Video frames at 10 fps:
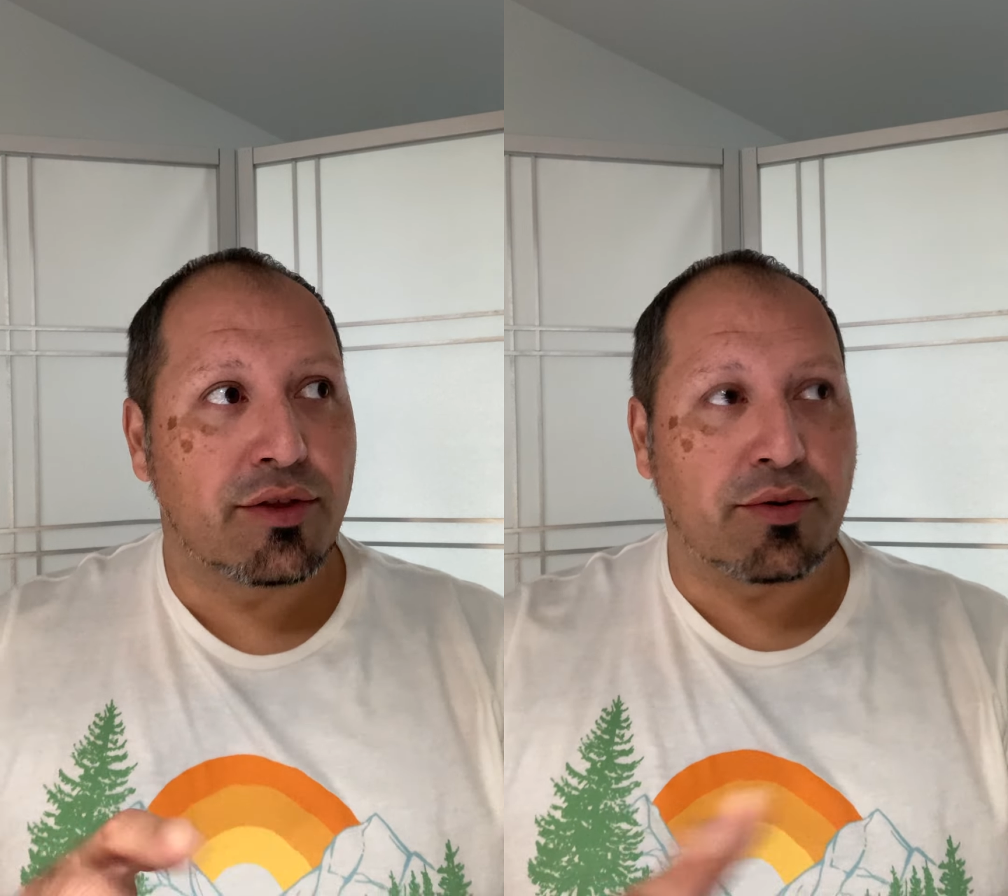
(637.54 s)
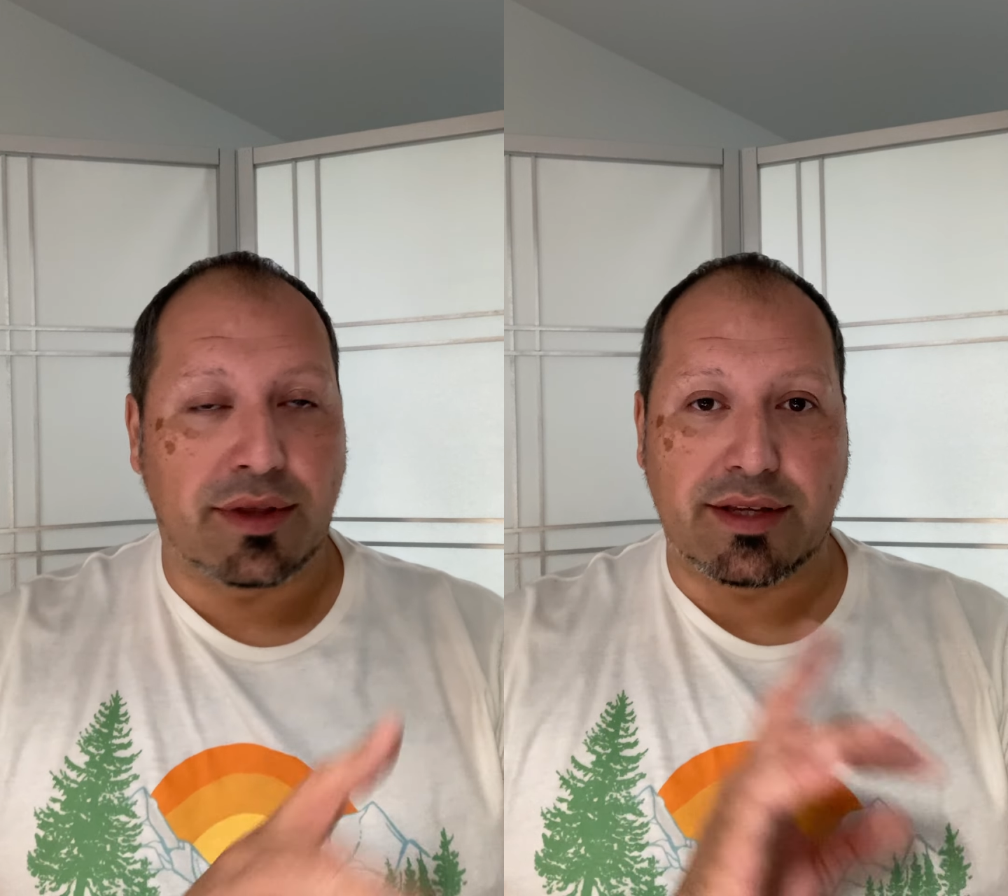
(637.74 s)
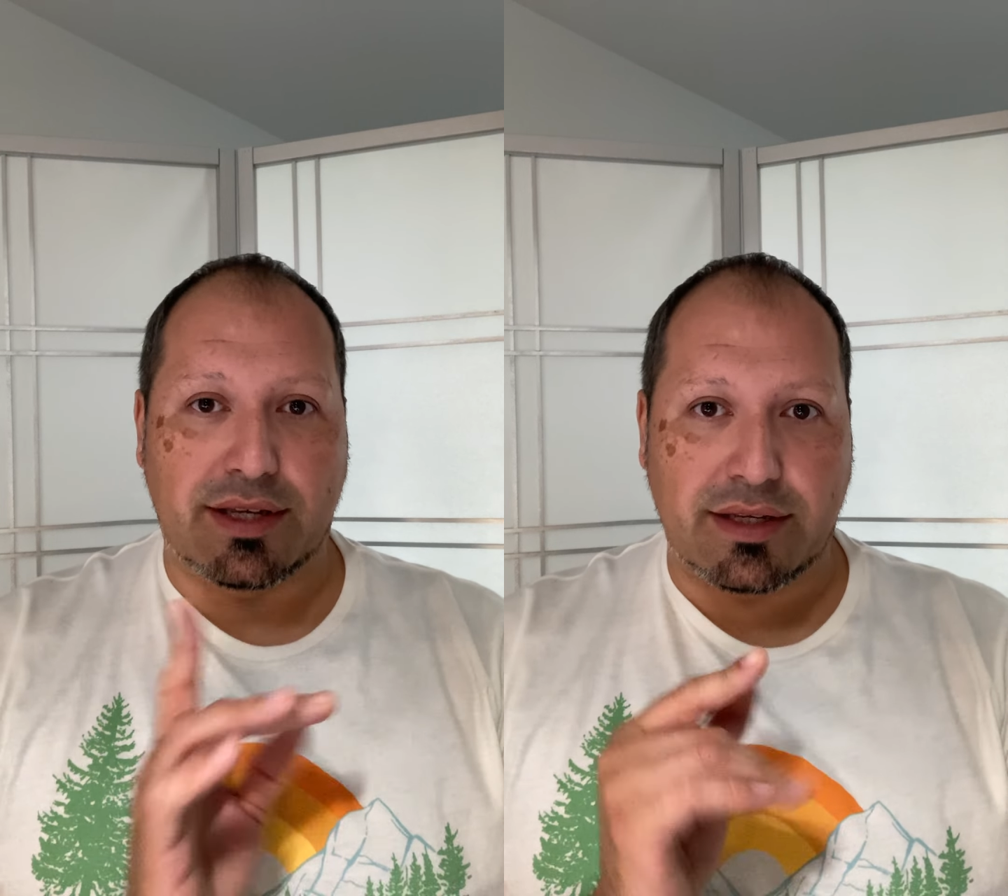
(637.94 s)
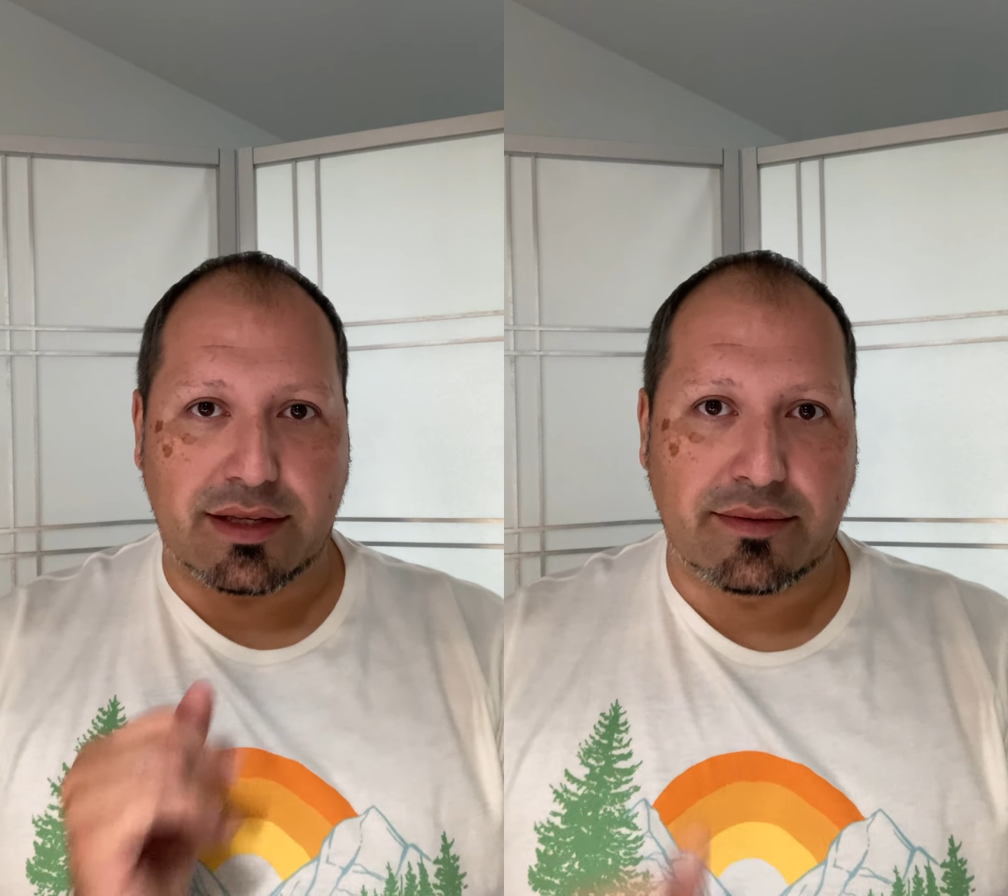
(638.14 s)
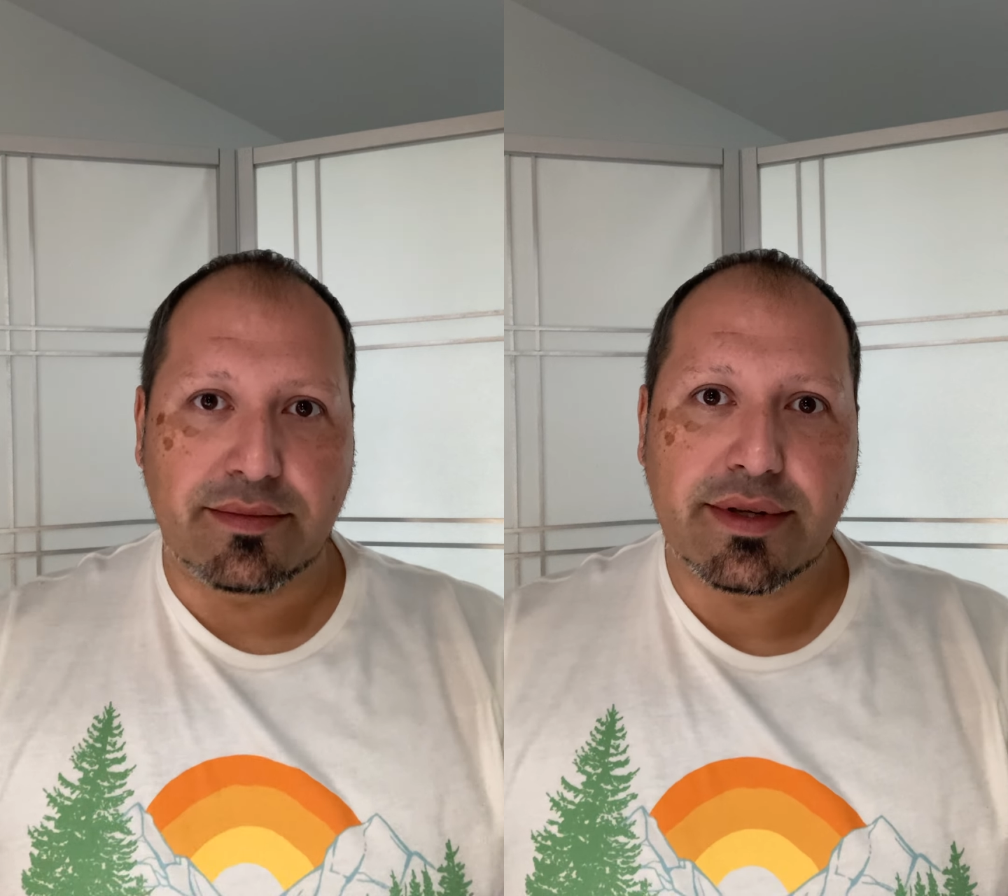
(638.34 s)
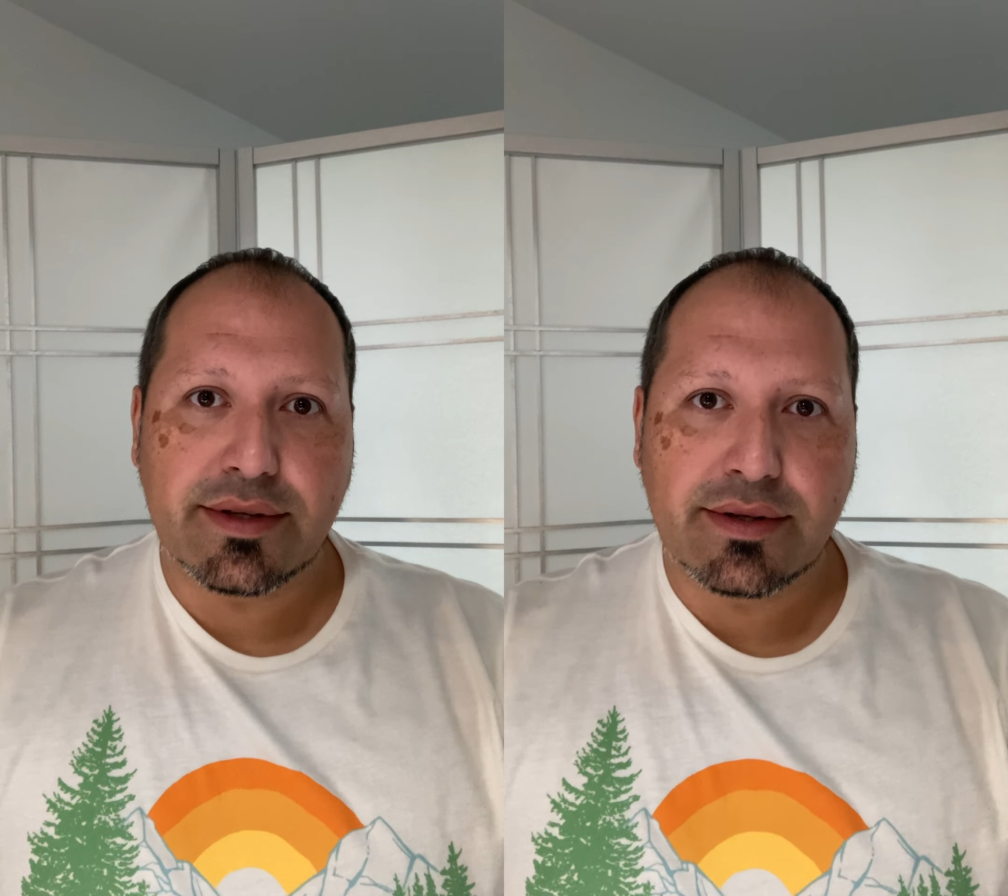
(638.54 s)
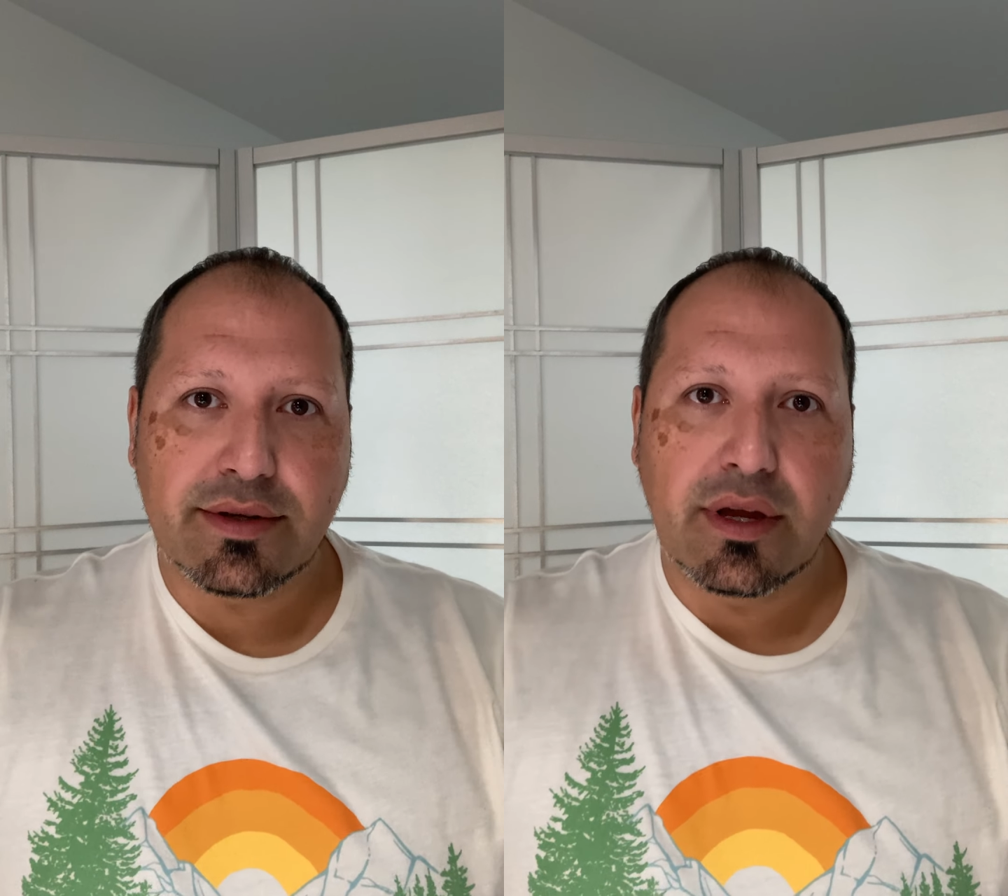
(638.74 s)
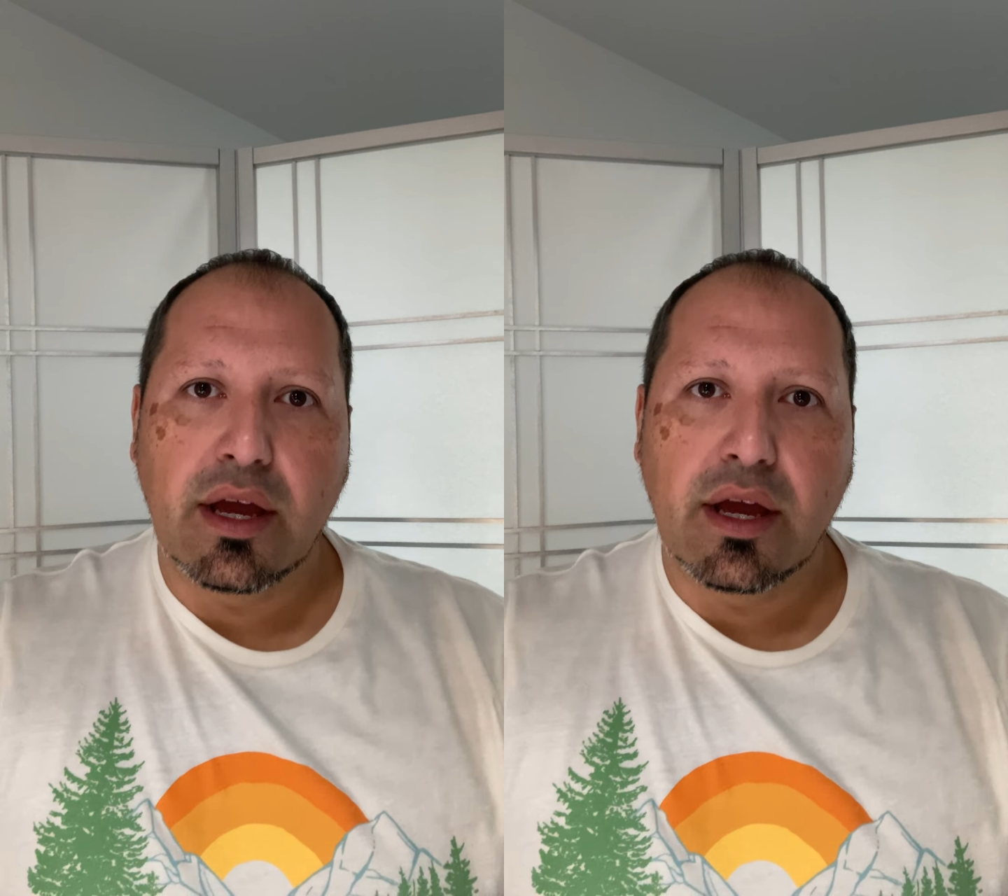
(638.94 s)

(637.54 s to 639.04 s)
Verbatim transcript: through the systems.